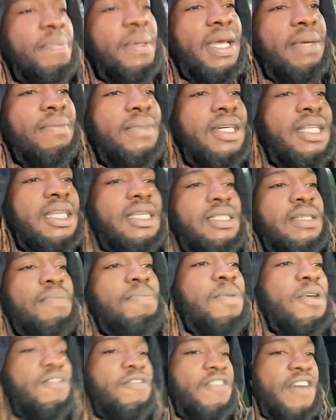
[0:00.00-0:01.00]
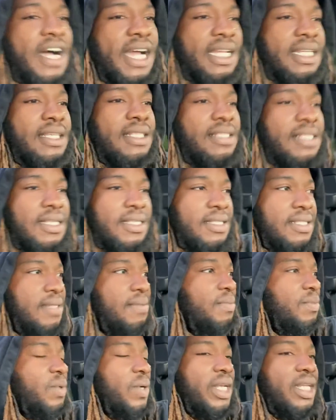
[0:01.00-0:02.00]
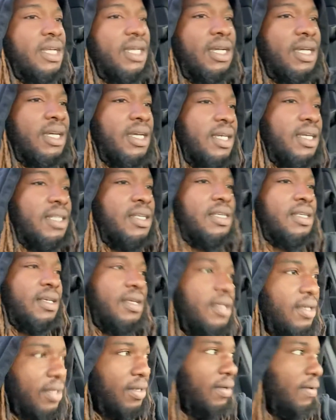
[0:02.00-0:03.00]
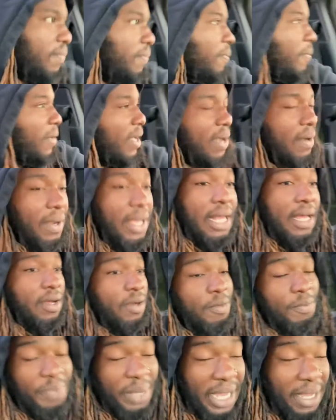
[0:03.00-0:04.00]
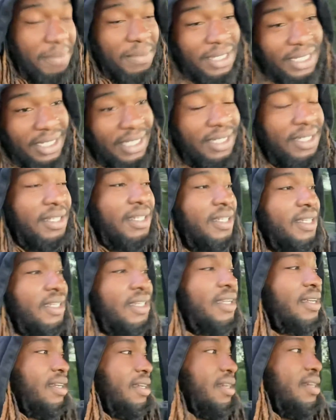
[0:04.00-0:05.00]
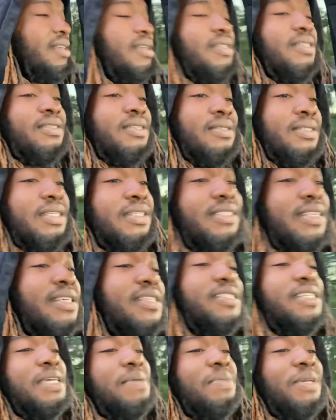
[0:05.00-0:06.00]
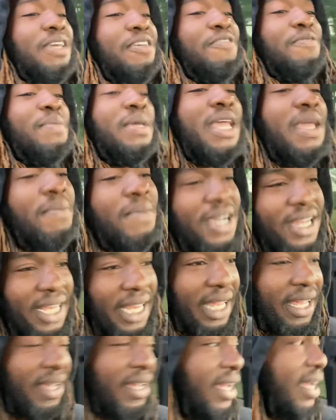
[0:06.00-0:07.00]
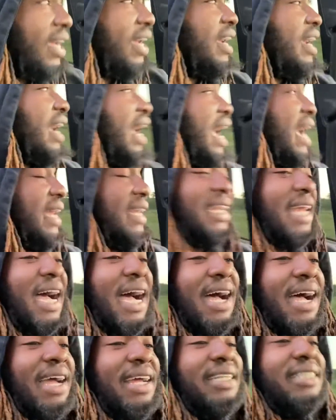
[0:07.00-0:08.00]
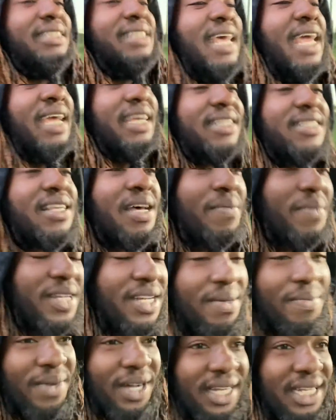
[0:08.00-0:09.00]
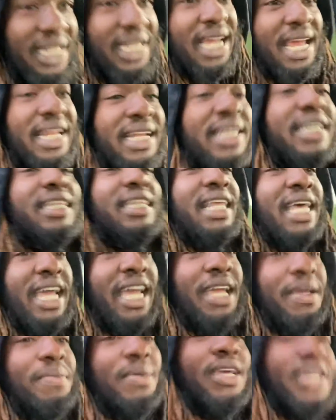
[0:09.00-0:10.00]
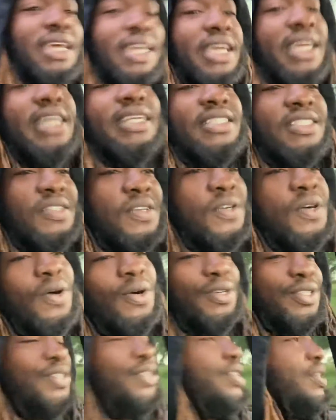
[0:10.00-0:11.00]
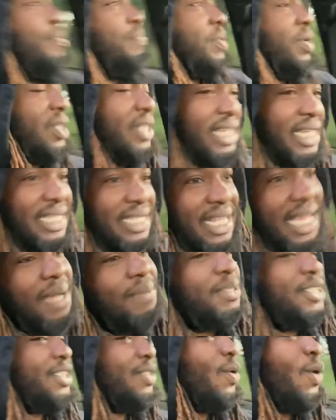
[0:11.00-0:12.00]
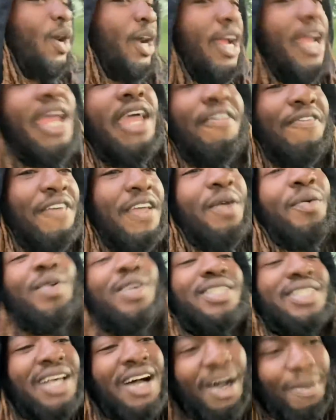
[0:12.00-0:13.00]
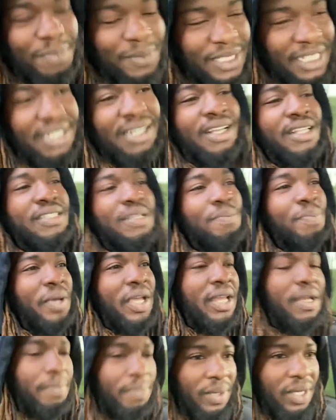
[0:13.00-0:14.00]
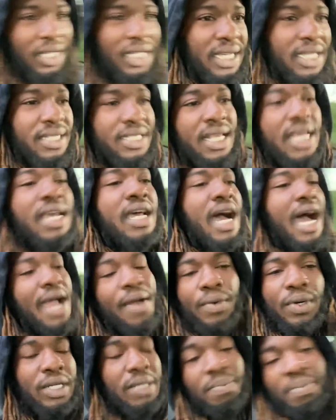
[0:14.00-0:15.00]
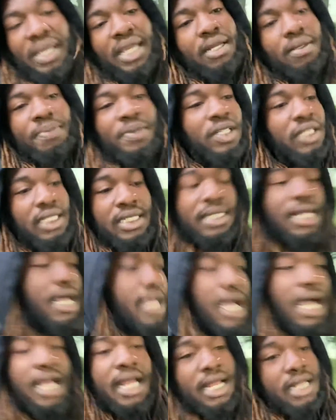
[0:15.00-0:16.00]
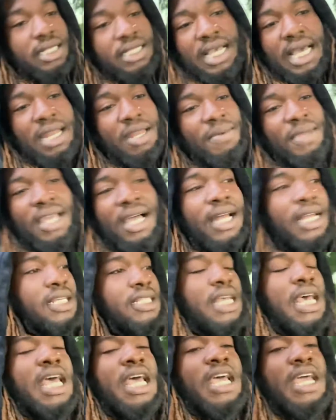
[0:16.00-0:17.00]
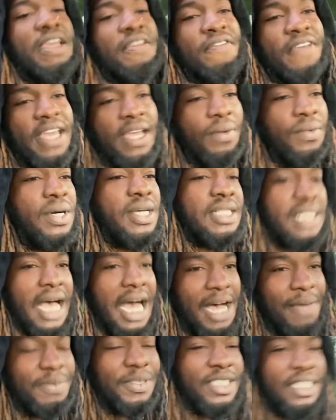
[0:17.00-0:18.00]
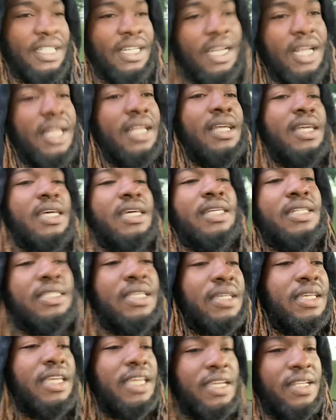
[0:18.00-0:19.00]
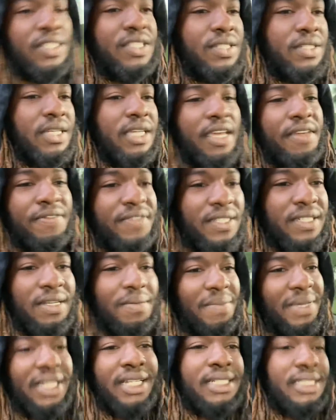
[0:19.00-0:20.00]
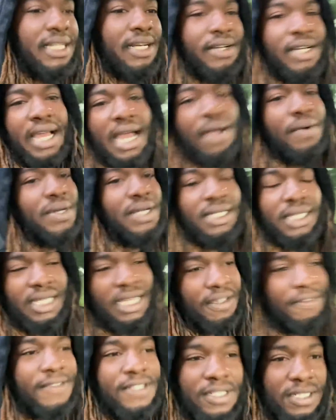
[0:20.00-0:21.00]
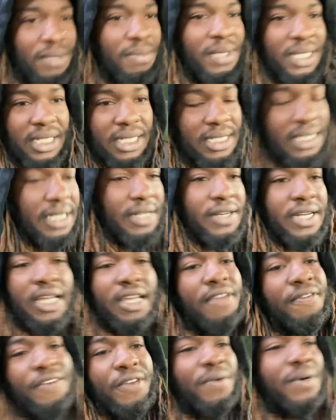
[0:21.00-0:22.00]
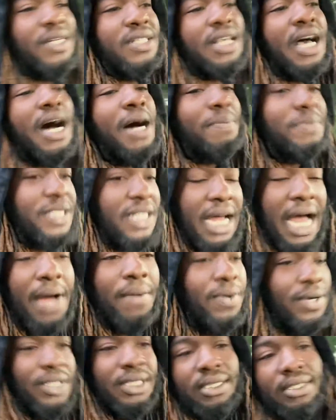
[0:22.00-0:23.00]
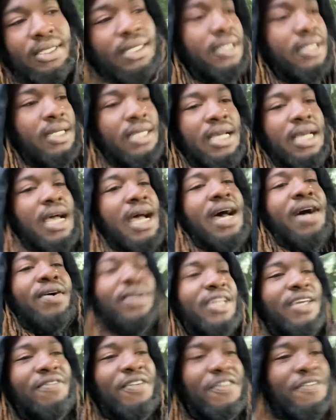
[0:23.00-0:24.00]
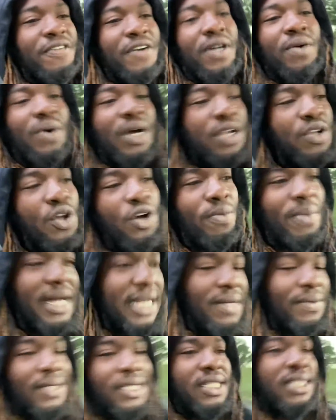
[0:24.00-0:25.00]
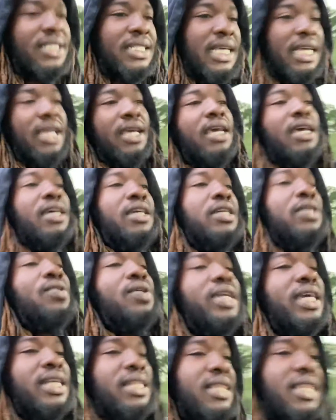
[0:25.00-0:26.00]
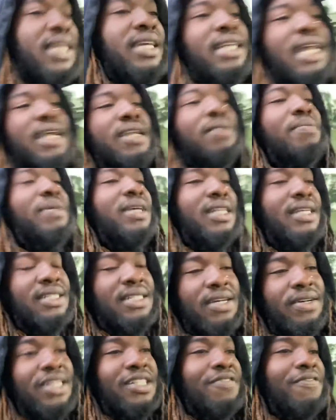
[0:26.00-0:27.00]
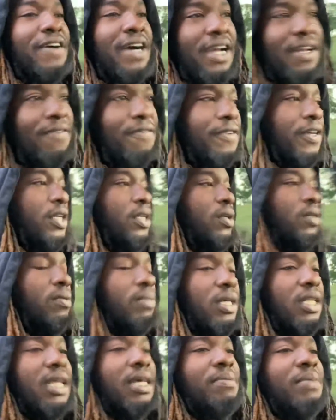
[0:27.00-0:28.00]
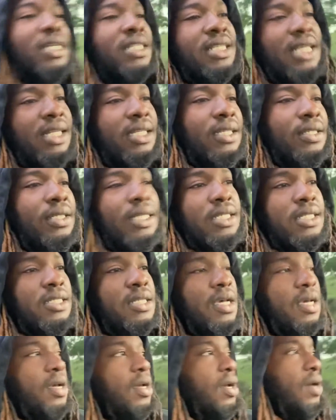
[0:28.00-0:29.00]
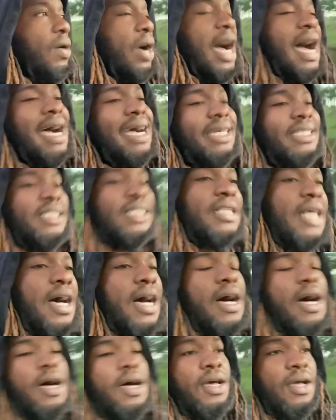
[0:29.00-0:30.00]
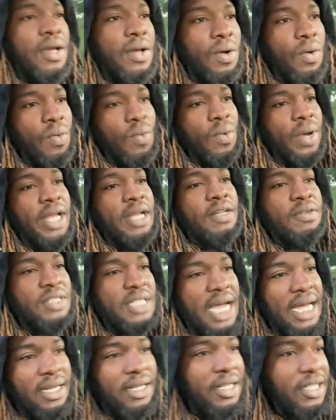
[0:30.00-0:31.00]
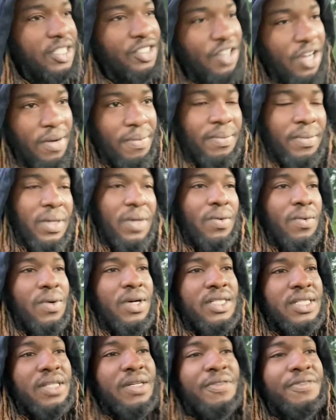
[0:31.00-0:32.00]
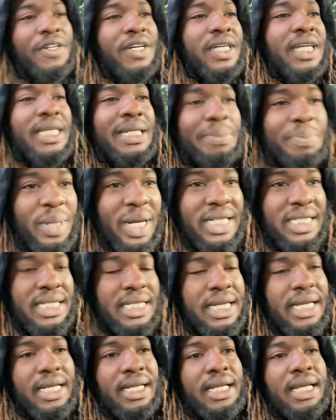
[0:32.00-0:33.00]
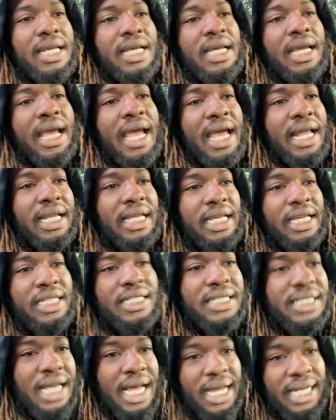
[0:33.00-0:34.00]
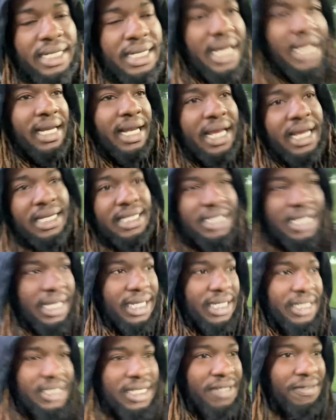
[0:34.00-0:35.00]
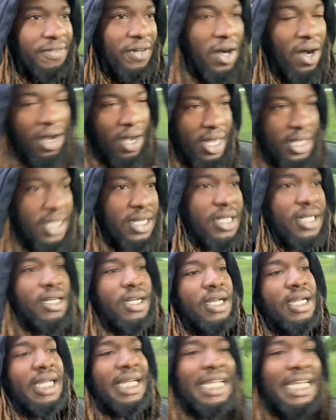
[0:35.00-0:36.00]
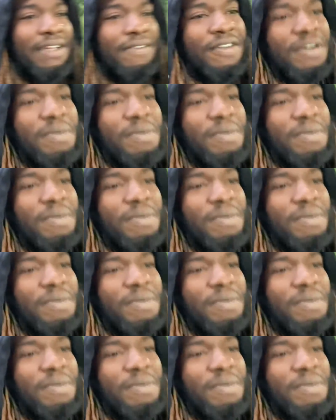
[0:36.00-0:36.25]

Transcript: money to provide the system with, well, I don't pay money. The system give me money and take some of the money and claim it's to go to the police. I'm sure if it was optional to pay the police, I wouldn't pay the police. I just gotta be honest. If it was optional to give to the military, I wouldn't give to the military. If it was optional, I wouldn't. I don't give a fuck what nobody want to say. You can think that the military is fighting for you, but let me tell you this. I saw when Donald Trump was the fucking president and he signed that executive order, even